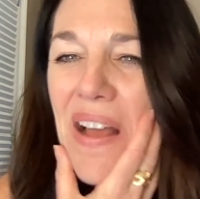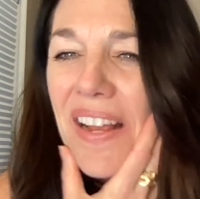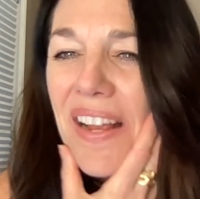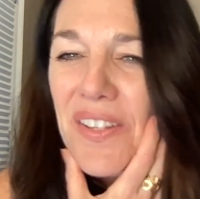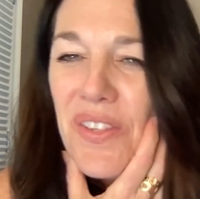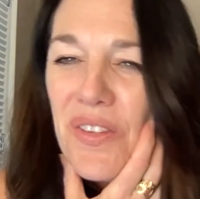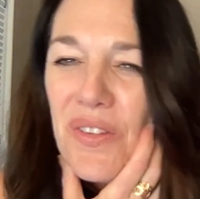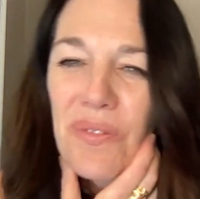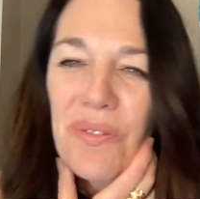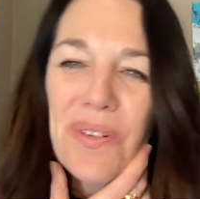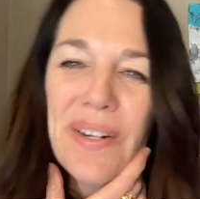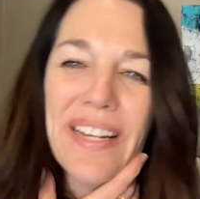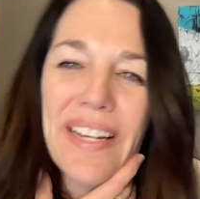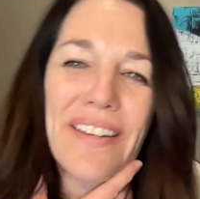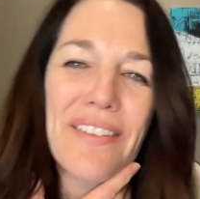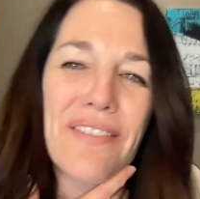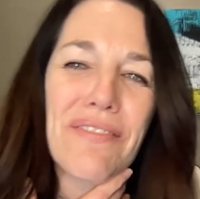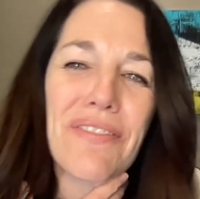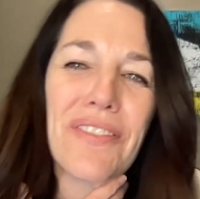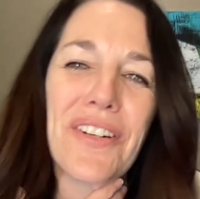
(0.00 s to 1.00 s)
It's
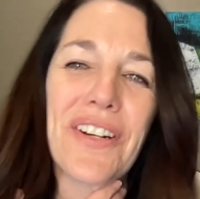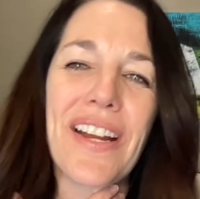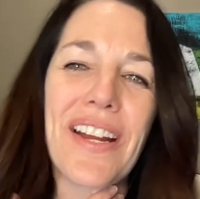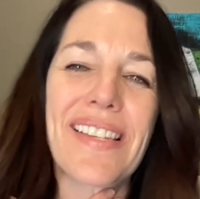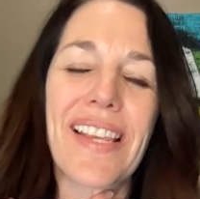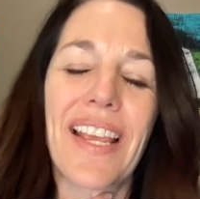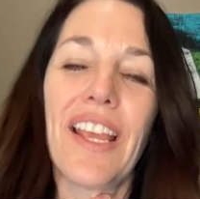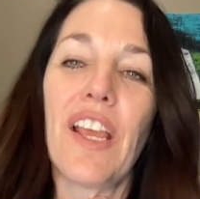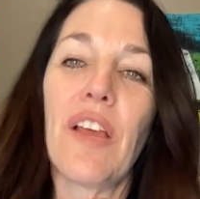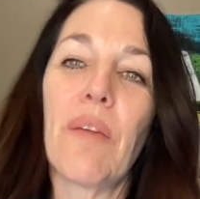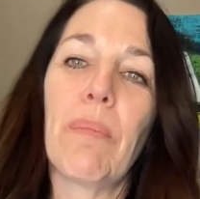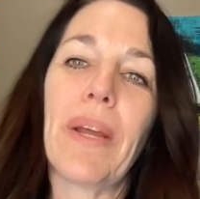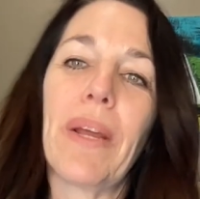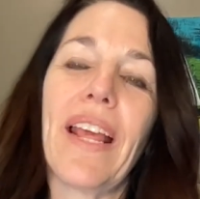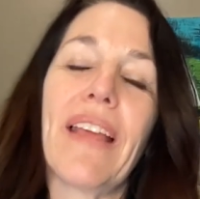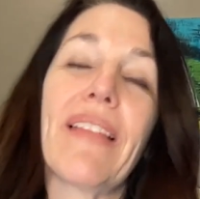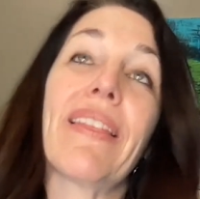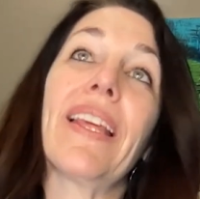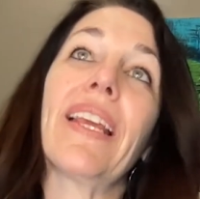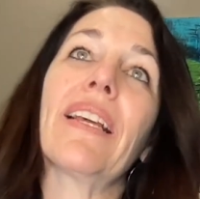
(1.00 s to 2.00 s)
written for us. But
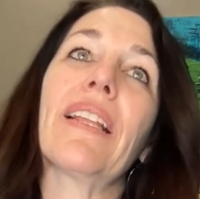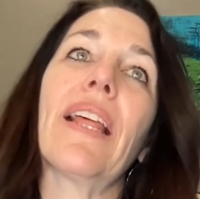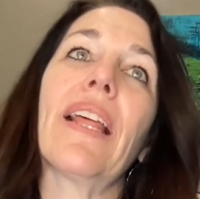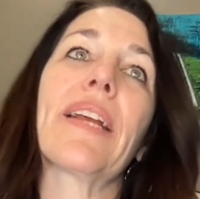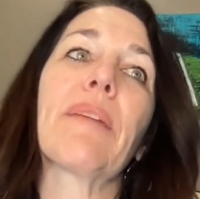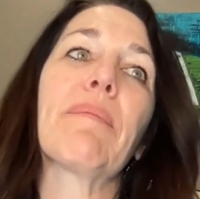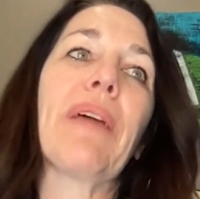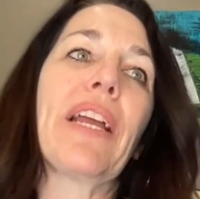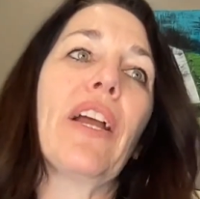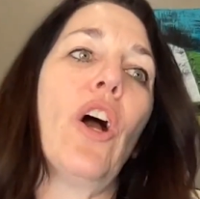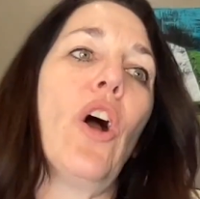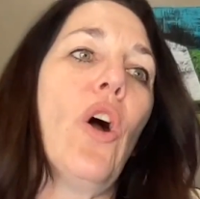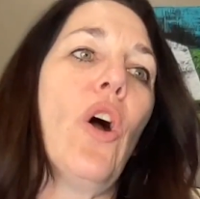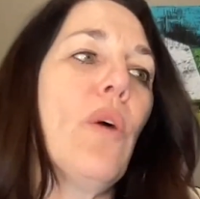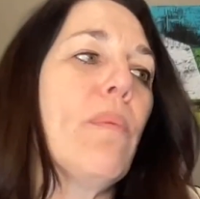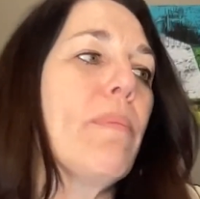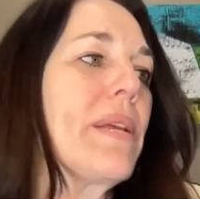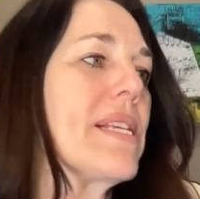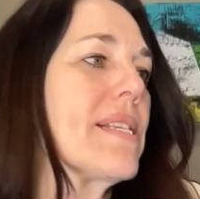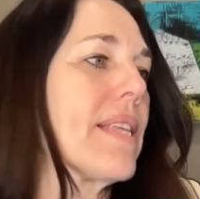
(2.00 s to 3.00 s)
I think like my
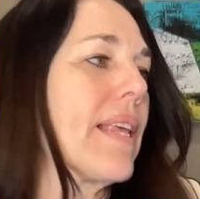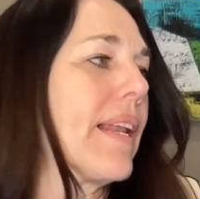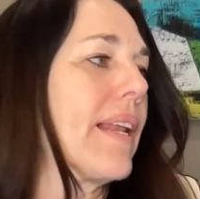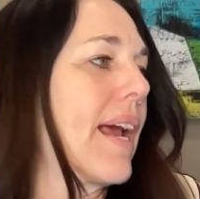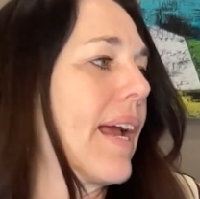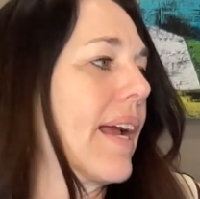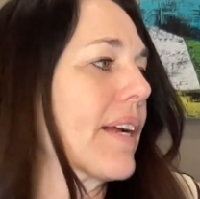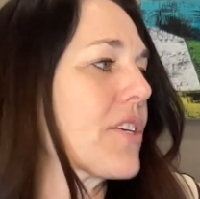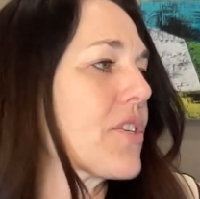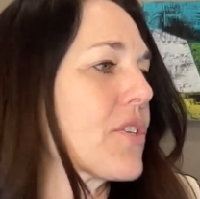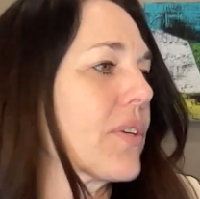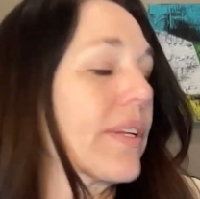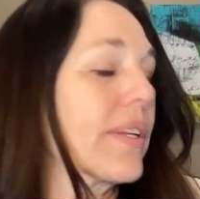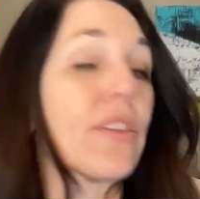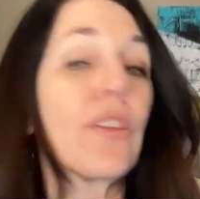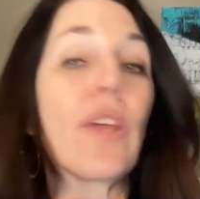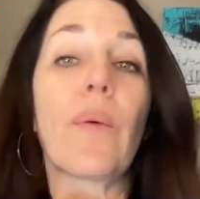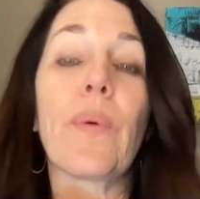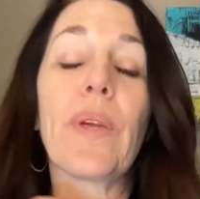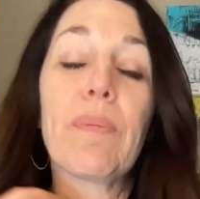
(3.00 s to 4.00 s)
hope is that actually
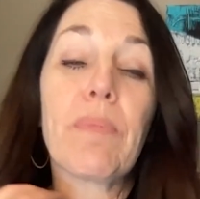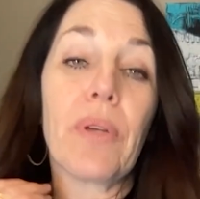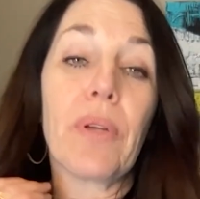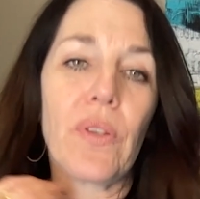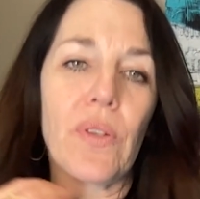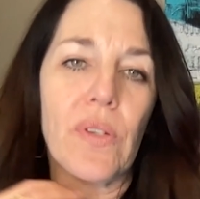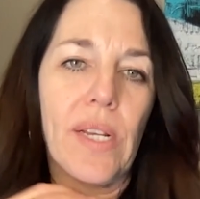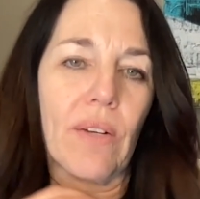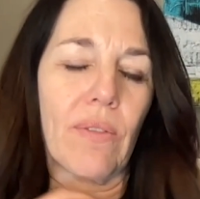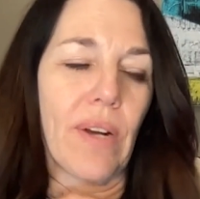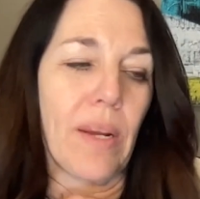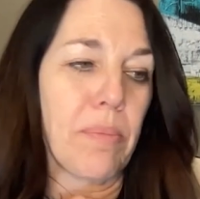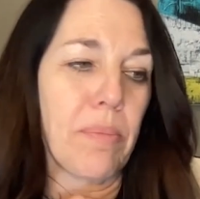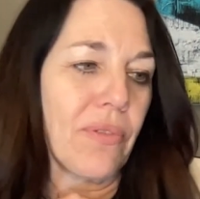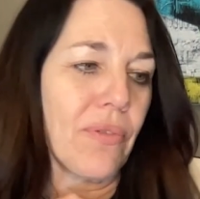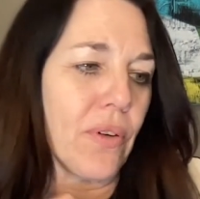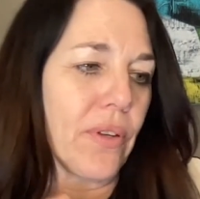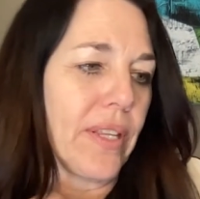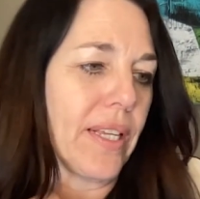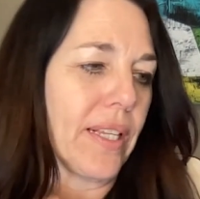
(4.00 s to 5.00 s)
we put those out right
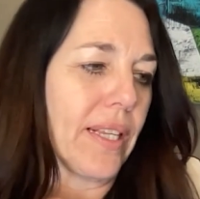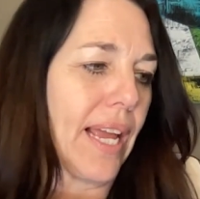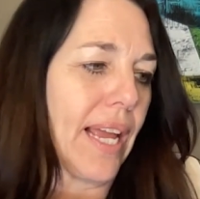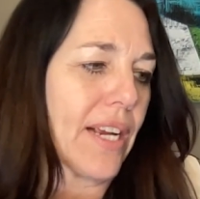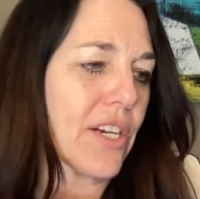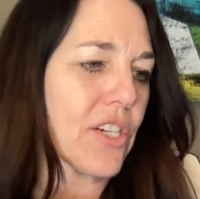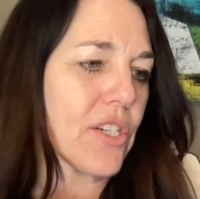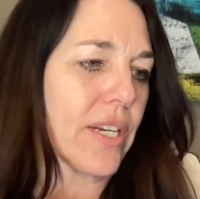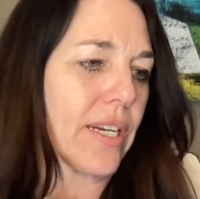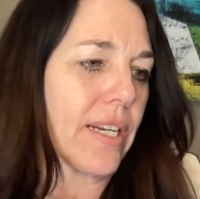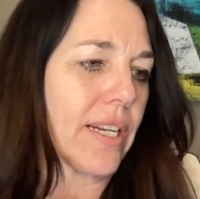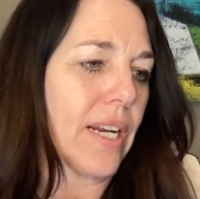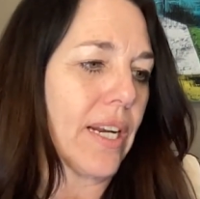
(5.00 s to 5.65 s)
before the election,